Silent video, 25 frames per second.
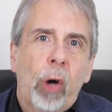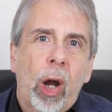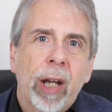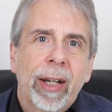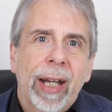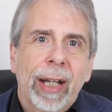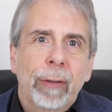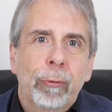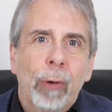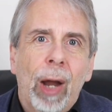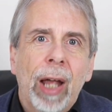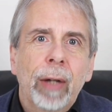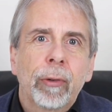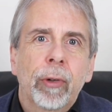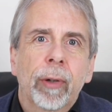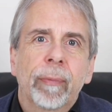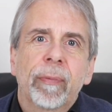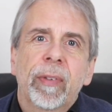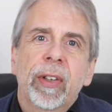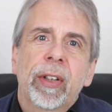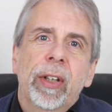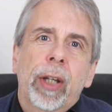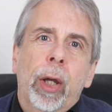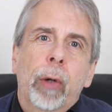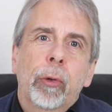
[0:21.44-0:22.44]
Friday
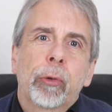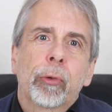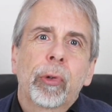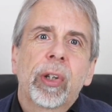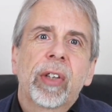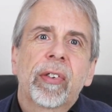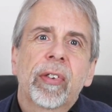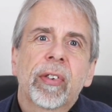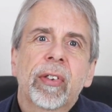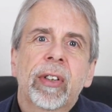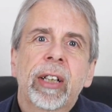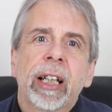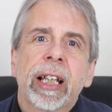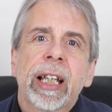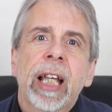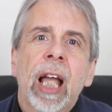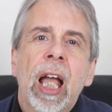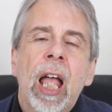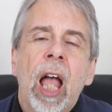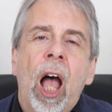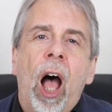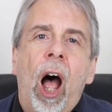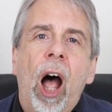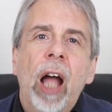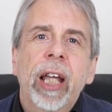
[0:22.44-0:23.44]
Roundup videos
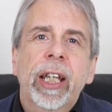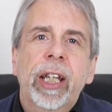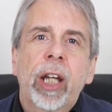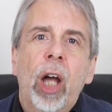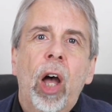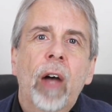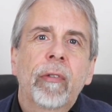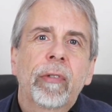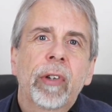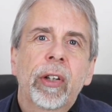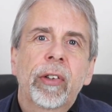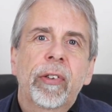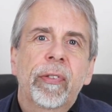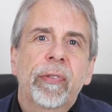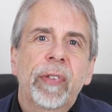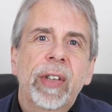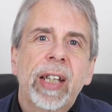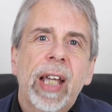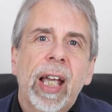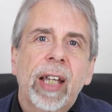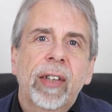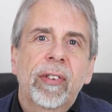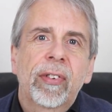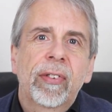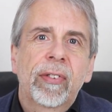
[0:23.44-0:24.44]
recently, I covered
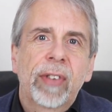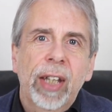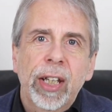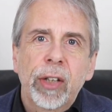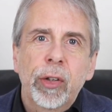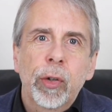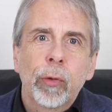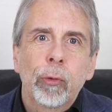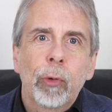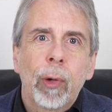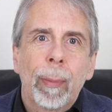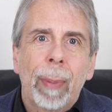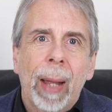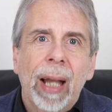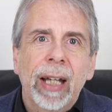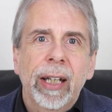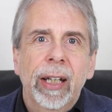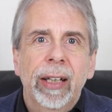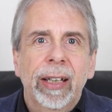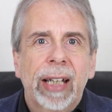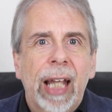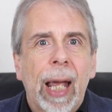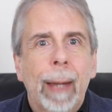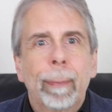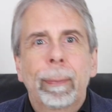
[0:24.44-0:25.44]
the Extinction
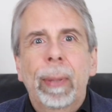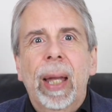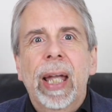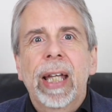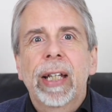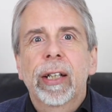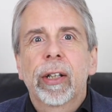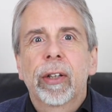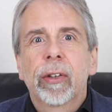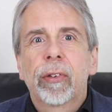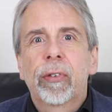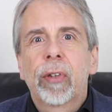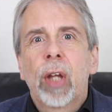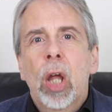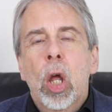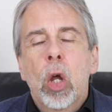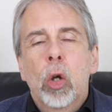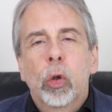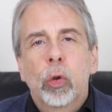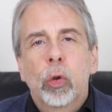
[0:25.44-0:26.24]
Rebellion campaigners